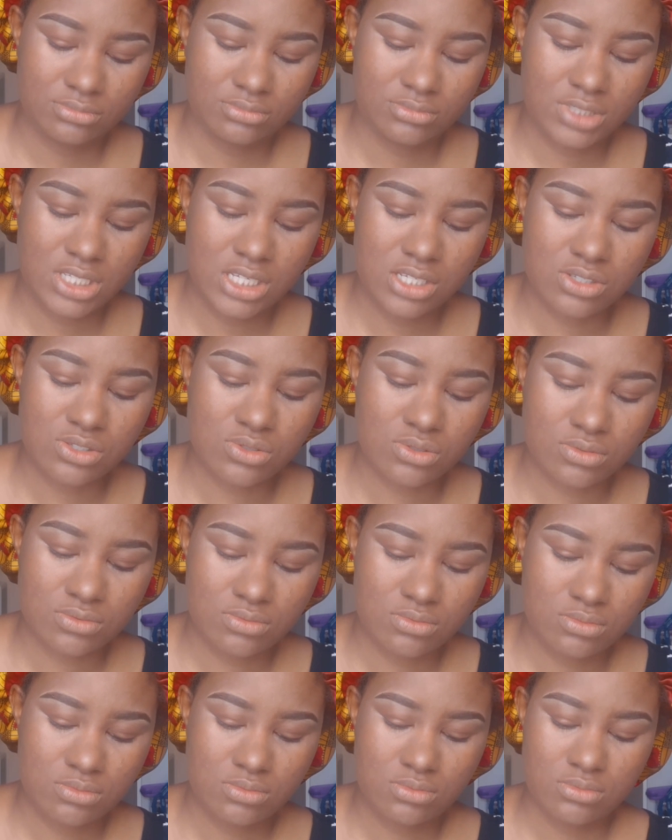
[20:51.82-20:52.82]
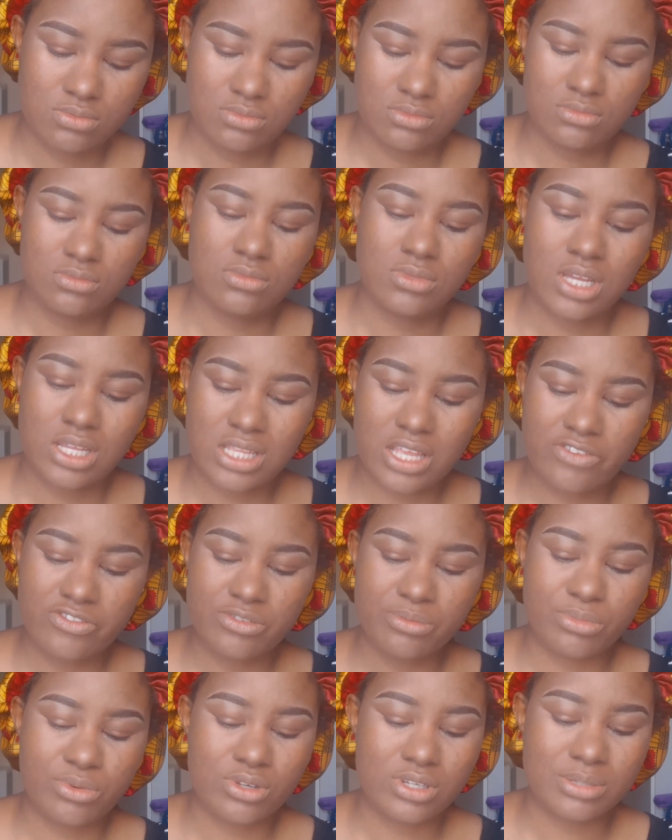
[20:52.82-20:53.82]
Please, though, let
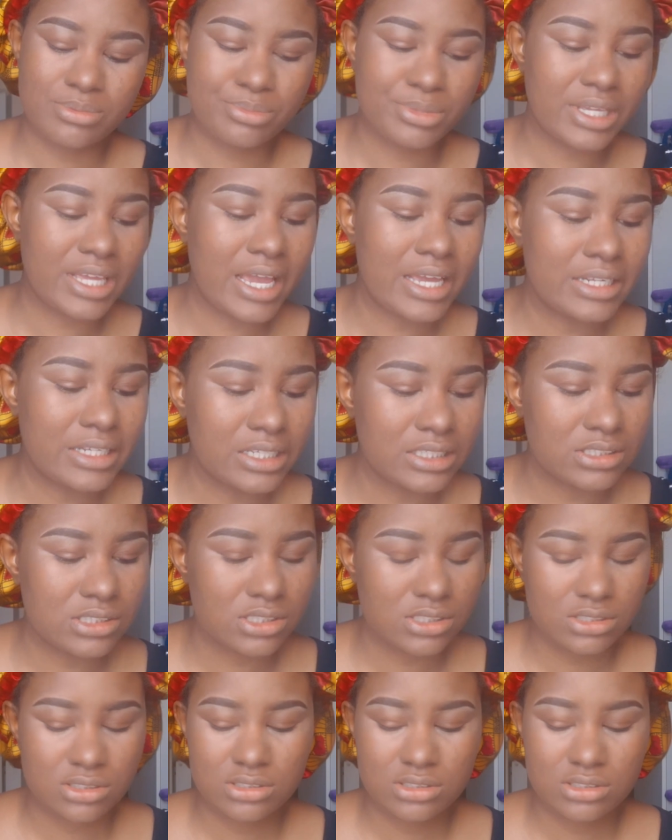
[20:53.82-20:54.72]
everybody be guided.